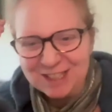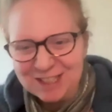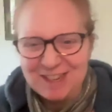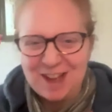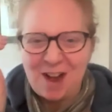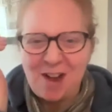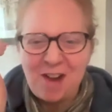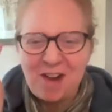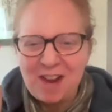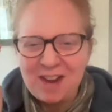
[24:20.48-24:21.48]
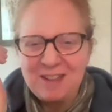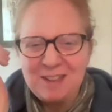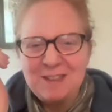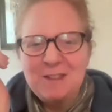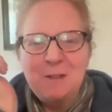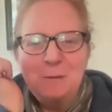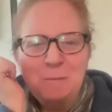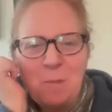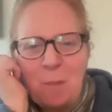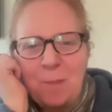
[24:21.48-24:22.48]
Yes. So Baron, I want to make